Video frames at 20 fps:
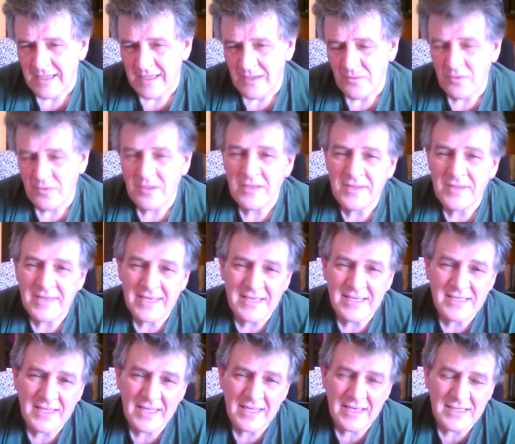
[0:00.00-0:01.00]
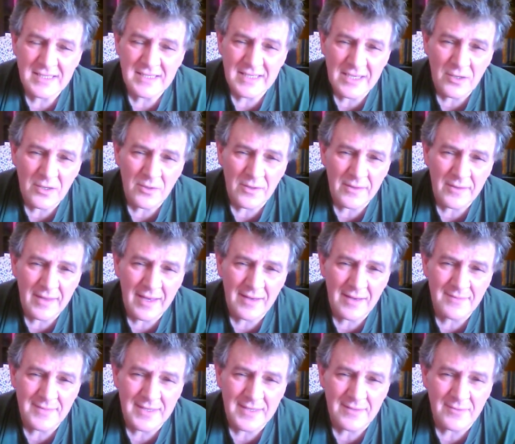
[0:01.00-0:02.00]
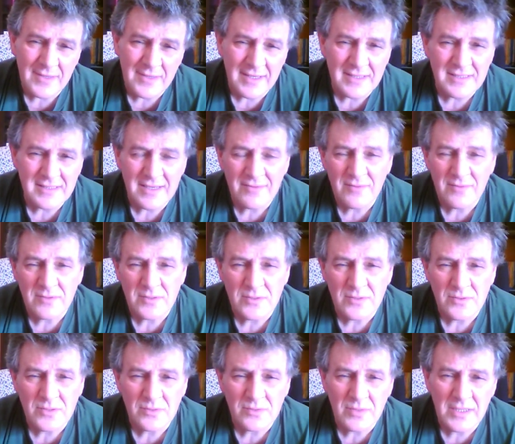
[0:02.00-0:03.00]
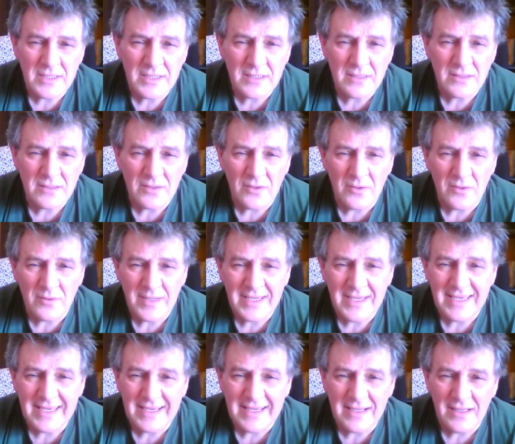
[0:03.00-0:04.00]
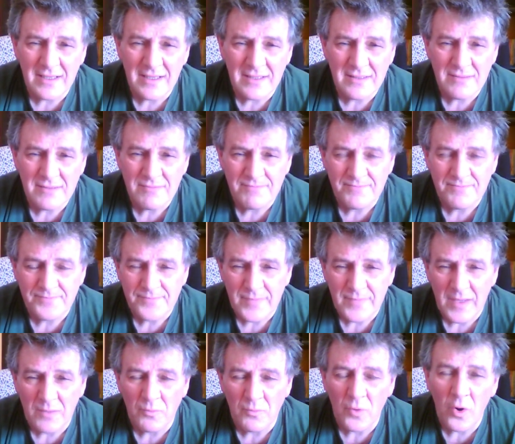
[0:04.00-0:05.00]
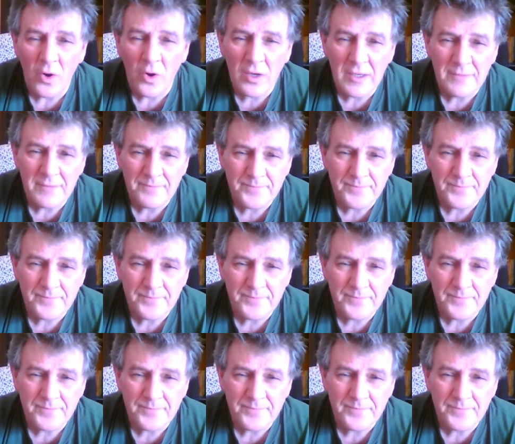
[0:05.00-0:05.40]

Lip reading: One of the things that I see all around me when I travel to Sweden, Norway, England, and work